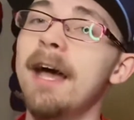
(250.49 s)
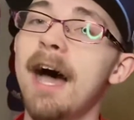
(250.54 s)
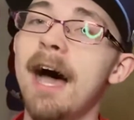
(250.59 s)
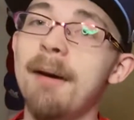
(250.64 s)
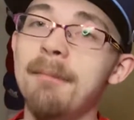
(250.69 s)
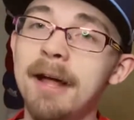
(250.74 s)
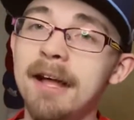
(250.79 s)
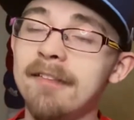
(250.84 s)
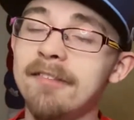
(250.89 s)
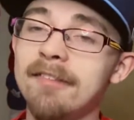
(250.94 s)

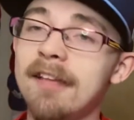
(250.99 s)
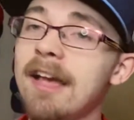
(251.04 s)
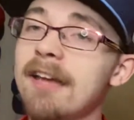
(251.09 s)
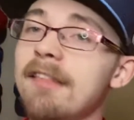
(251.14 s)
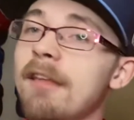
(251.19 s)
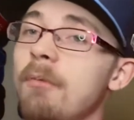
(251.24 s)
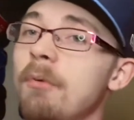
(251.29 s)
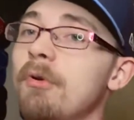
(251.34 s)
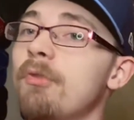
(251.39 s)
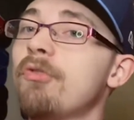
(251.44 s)
I'm not saying
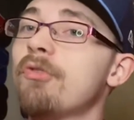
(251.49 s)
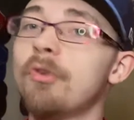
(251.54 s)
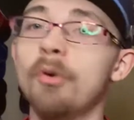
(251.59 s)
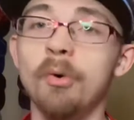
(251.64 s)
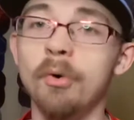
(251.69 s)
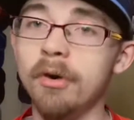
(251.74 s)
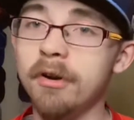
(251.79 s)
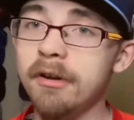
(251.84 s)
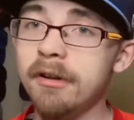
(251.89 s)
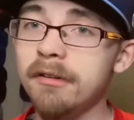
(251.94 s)
they would have
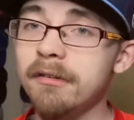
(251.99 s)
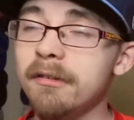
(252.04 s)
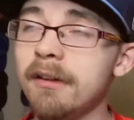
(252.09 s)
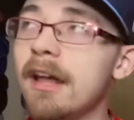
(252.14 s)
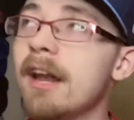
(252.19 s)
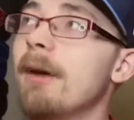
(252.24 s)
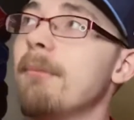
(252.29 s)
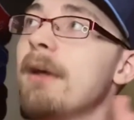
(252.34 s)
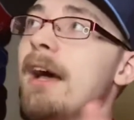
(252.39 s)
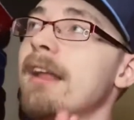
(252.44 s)
scored,
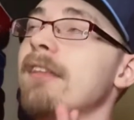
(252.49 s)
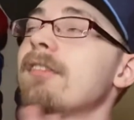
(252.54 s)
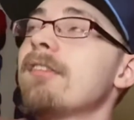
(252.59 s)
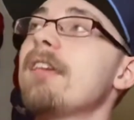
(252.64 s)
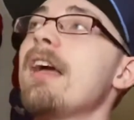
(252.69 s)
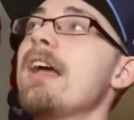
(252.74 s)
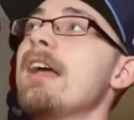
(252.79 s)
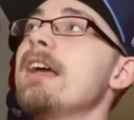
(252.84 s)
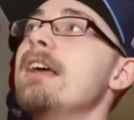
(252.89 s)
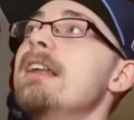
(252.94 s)
and I'm not
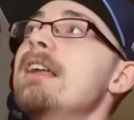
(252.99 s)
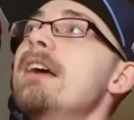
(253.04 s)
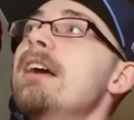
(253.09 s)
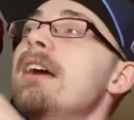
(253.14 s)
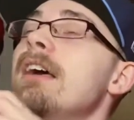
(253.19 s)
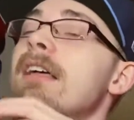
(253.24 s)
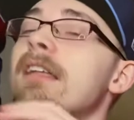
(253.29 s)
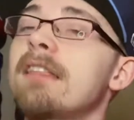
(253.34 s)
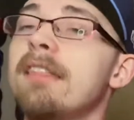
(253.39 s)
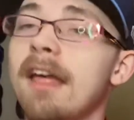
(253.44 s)
saying
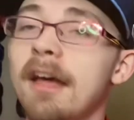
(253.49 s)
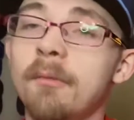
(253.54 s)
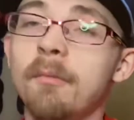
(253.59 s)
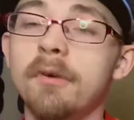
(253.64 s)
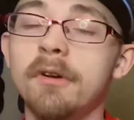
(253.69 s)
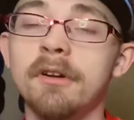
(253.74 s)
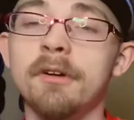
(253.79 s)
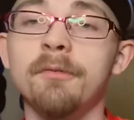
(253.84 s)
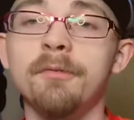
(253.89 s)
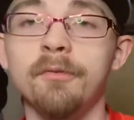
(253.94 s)
they
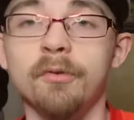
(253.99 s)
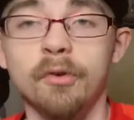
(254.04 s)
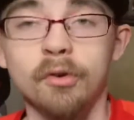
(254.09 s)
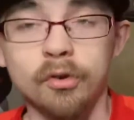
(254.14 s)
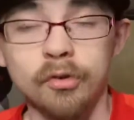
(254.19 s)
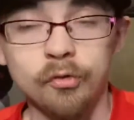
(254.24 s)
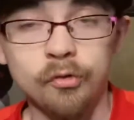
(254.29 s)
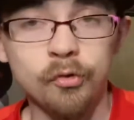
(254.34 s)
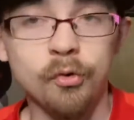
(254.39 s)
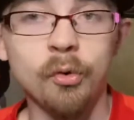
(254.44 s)
would have
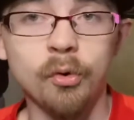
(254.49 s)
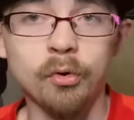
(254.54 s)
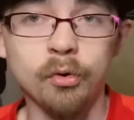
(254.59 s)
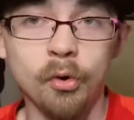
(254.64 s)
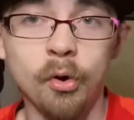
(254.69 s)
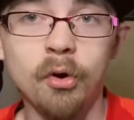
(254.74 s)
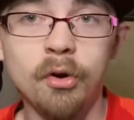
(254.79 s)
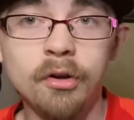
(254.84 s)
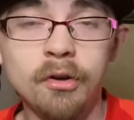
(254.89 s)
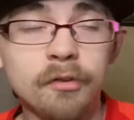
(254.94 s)
scored
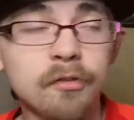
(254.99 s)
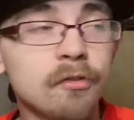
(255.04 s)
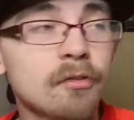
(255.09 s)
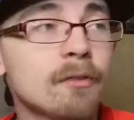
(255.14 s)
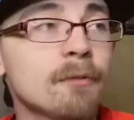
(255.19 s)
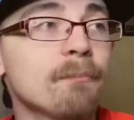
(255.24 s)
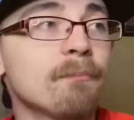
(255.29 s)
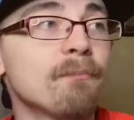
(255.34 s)
goals